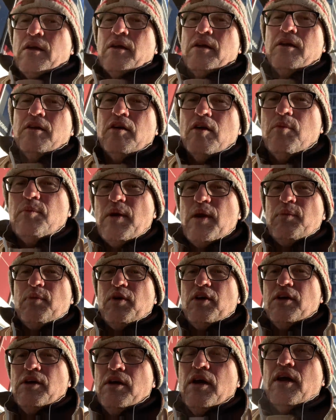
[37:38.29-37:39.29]
You know,
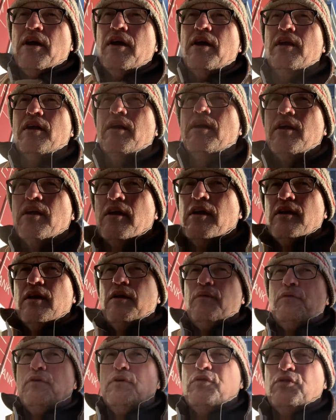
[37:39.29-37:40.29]
maybe
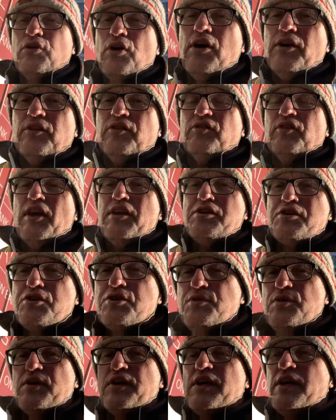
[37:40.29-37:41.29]
if you saw a
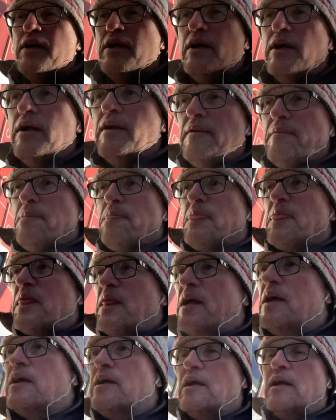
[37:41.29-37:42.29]
century,
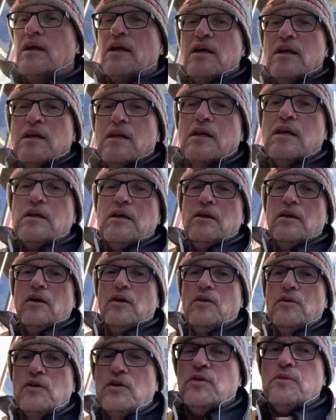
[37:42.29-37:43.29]
you
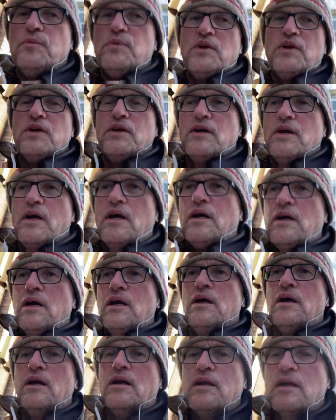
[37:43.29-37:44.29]
know, you'd be, uh,
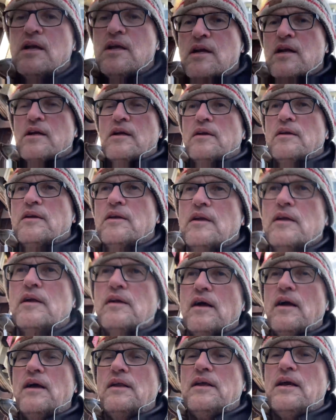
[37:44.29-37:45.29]

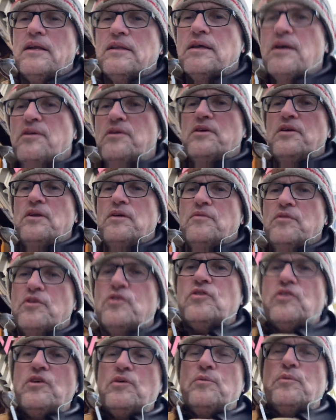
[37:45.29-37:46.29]
I, I doubt you'd even
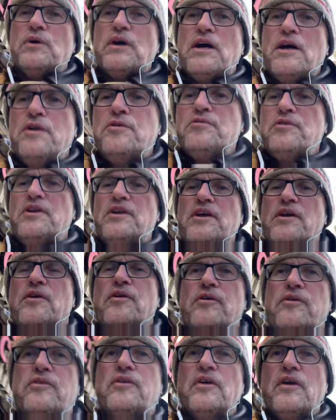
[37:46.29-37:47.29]
see 100
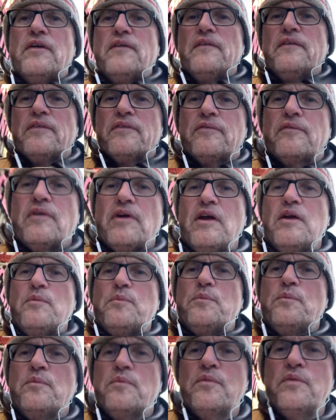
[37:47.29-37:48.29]
years, right?
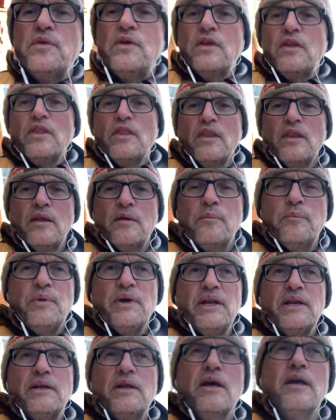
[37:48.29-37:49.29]

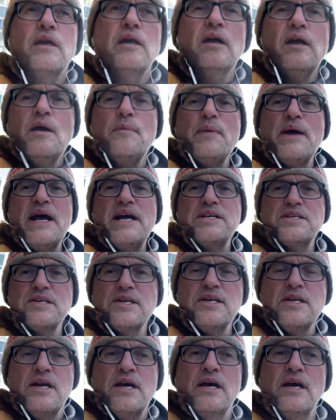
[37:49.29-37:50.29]
But
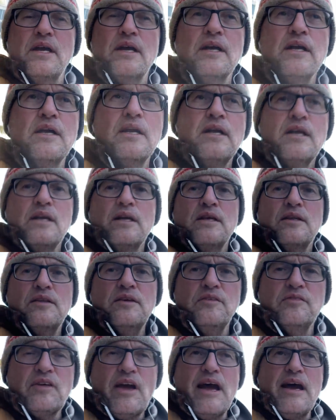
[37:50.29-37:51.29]
imagine
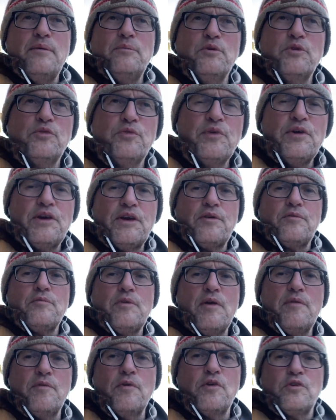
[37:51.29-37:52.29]
these atmospheric
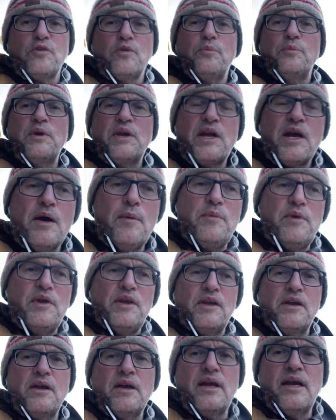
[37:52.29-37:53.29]
rivers
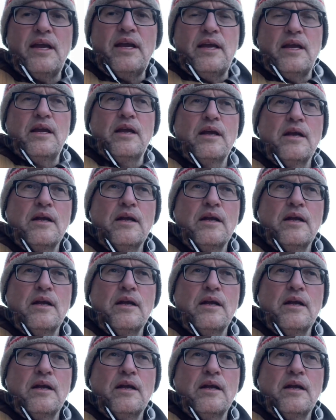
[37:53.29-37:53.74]
becoming a